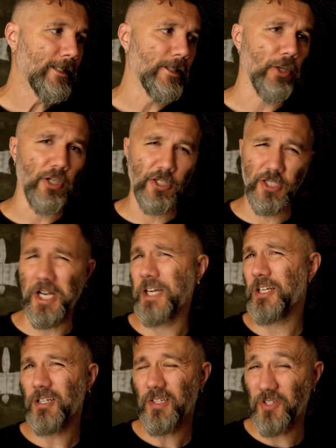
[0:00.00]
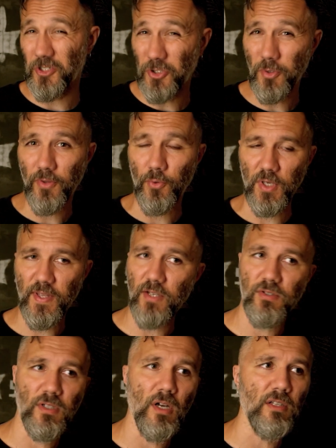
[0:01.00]
You go to China, and they're $2,000 or
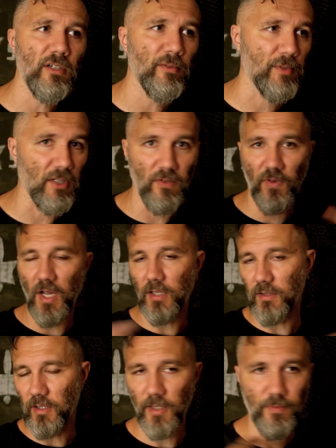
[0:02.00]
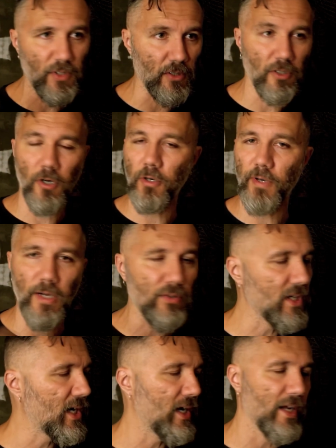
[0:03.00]
$3,000, but then you've got the turnaround
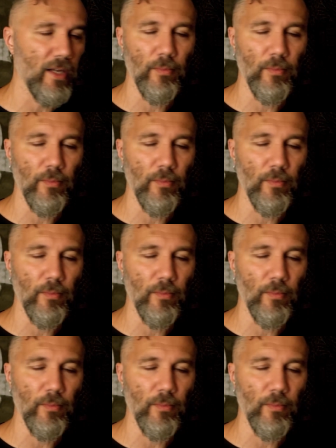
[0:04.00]
time